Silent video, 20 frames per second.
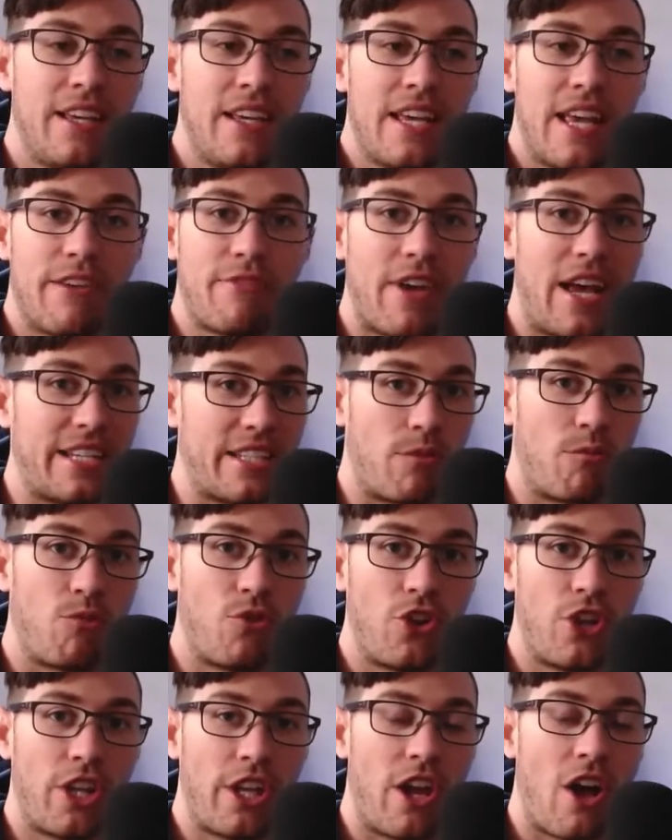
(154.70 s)
If it has a
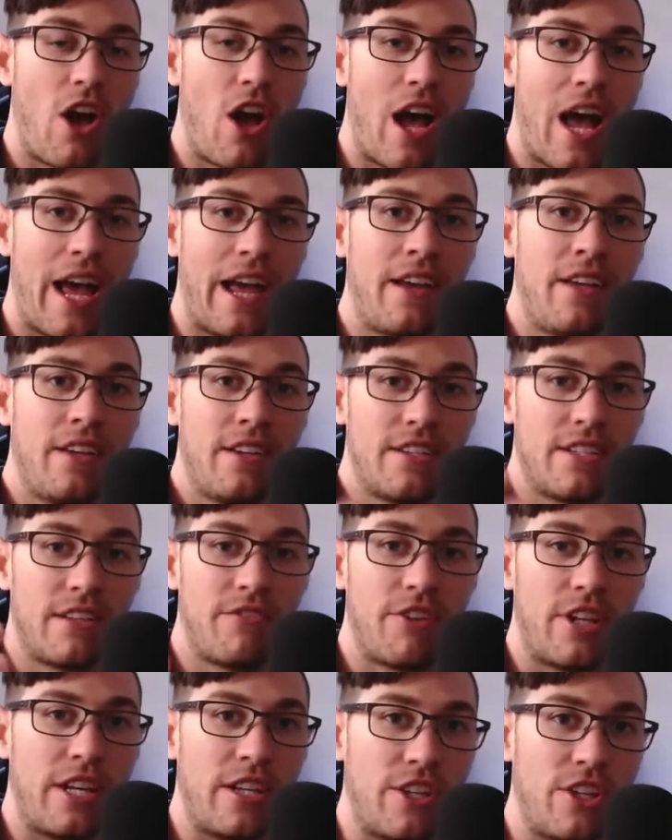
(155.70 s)
really high
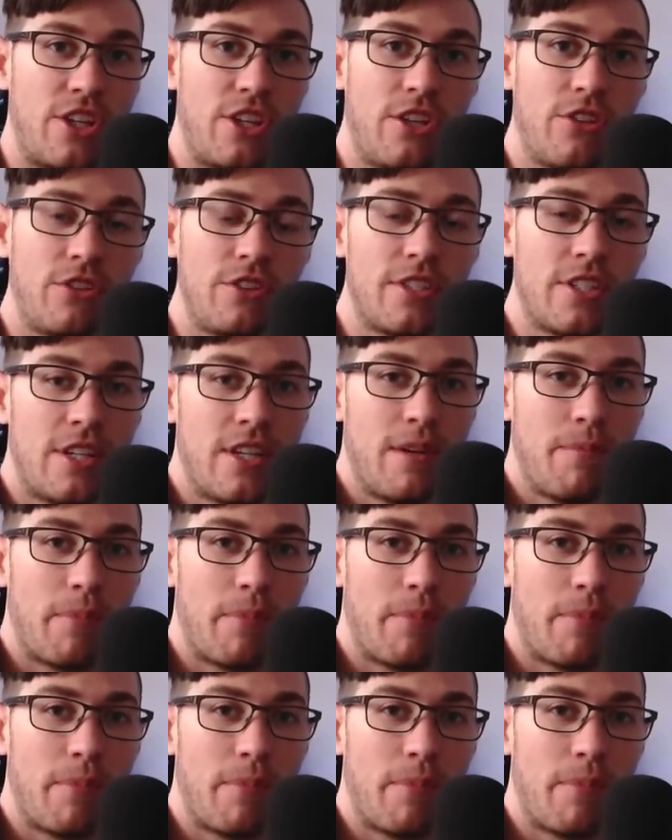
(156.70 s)
dividend yield,